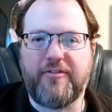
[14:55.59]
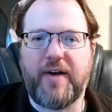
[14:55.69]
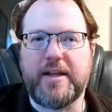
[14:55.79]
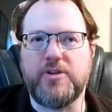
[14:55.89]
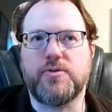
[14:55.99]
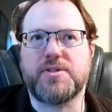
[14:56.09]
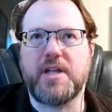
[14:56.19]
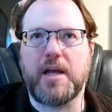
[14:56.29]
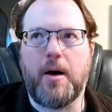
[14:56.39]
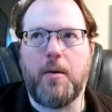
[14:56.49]
I find
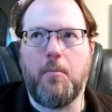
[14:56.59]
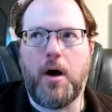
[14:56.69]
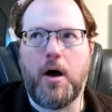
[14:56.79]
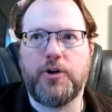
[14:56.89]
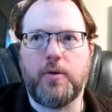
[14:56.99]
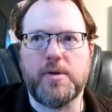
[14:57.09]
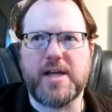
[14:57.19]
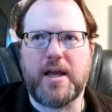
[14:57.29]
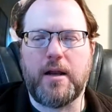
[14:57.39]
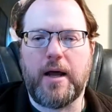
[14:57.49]
interesting about Mondo is
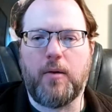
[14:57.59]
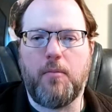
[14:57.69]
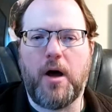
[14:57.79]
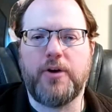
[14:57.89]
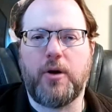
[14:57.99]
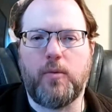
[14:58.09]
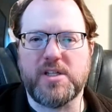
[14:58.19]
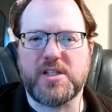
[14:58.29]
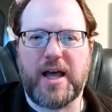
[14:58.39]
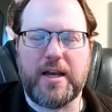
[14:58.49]
that now Mondo
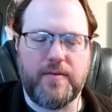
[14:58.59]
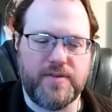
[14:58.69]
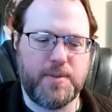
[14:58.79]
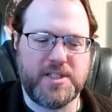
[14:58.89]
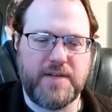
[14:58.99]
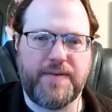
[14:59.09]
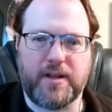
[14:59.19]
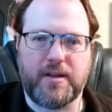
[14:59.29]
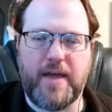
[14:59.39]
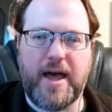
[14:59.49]
was kind of
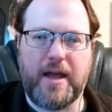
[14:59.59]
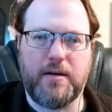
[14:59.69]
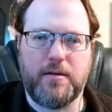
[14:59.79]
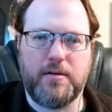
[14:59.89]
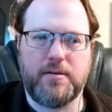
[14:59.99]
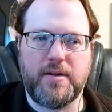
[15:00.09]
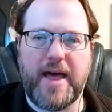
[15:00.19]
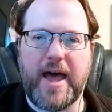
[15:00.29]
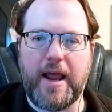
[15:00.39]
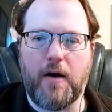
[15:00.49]
specific to that
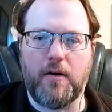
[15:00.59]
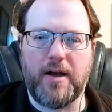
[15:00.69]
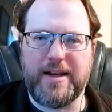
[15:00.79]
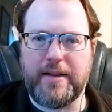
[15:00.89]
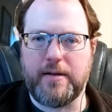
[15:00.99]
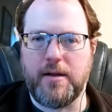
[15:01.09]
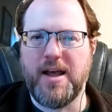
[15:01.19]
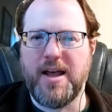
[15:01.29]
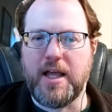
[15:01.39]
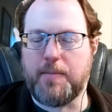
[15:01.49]
era, and then
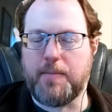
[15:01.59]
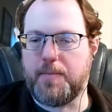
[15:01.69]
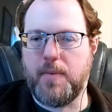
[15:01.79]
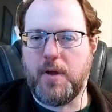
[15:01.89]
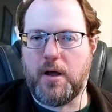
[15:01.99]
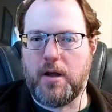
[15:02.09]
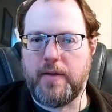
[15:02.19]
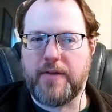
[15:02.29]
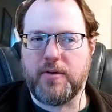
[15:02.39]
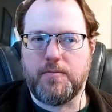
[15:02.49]

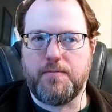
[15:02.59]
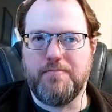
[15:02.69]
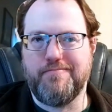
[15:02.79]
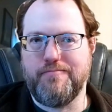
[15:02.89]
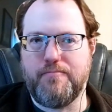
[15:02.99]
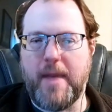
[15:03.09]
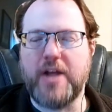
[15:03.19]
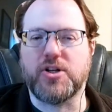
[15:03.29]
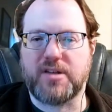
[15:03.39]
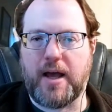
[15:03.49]
the other major